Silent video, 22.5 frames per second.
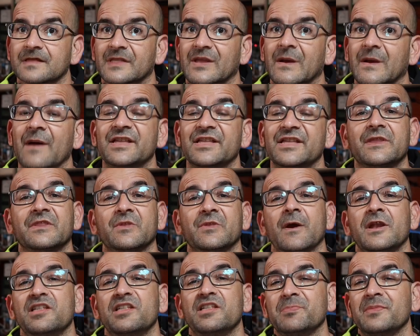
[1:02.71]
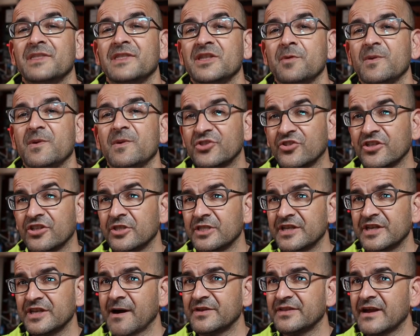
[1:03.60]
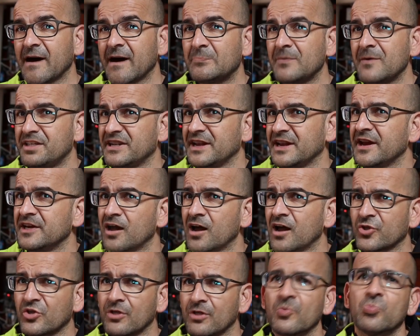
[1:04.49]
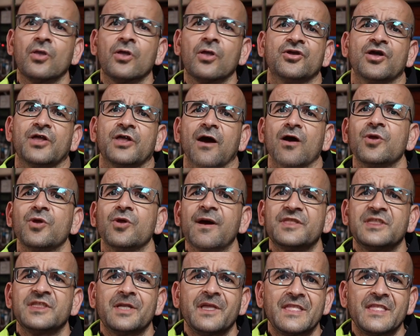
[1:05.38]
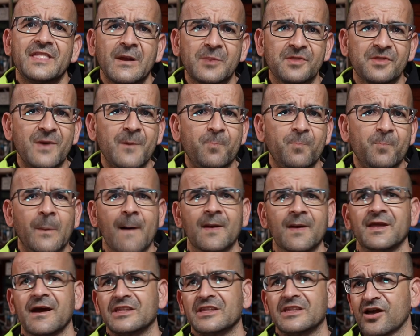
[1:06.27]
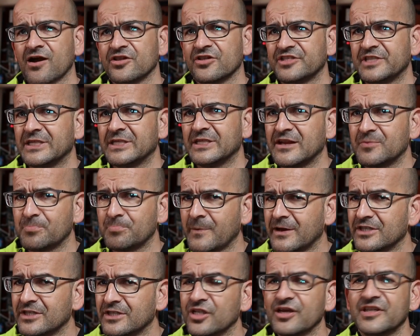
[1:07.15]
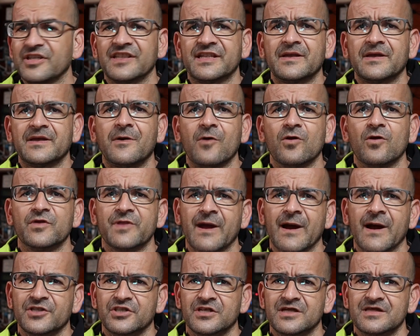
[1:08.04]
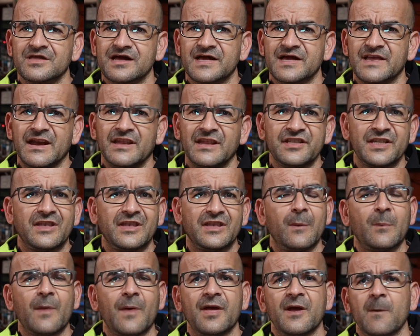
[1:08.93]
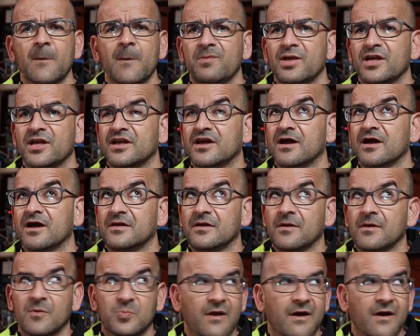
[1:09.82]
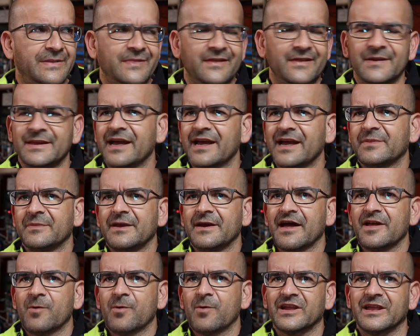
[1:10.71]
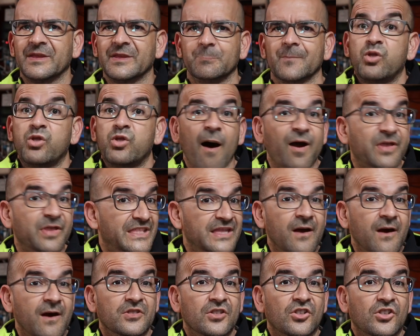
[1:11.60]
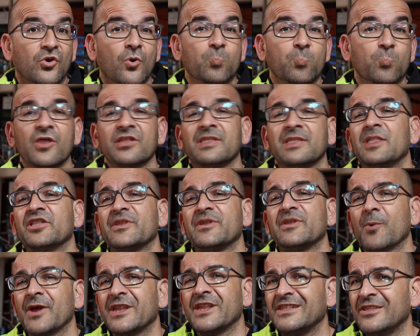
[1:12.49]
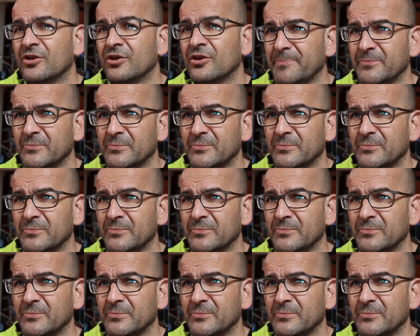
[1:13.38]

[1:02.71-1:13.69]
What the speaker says: So in the first episode of this saga, we learned how to build an alarm system to warn us that the ship was sinking. You have the link in this corner over here. Well, today we are going to put ourselves in the worst situation.